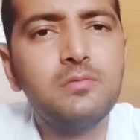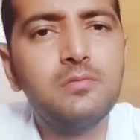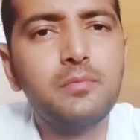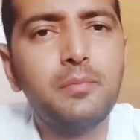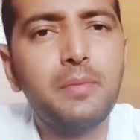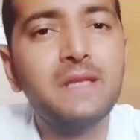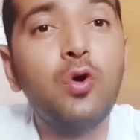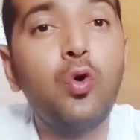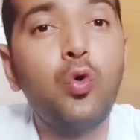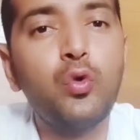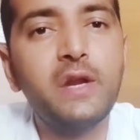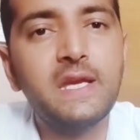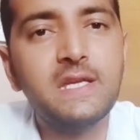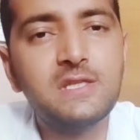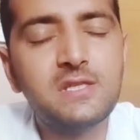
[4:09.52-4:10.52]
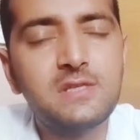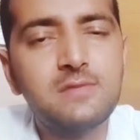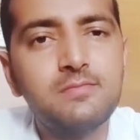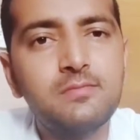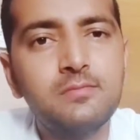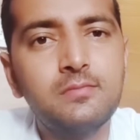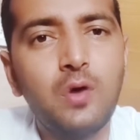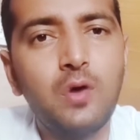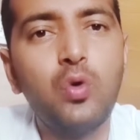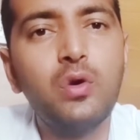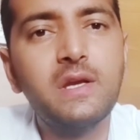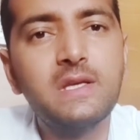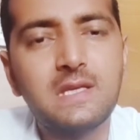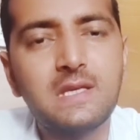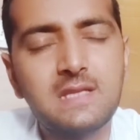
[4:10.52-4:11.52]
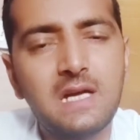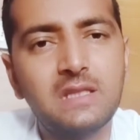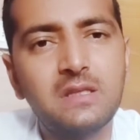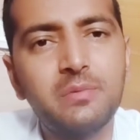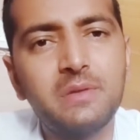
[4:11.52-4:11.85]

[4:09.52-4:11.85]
with old age. Old age ke saath.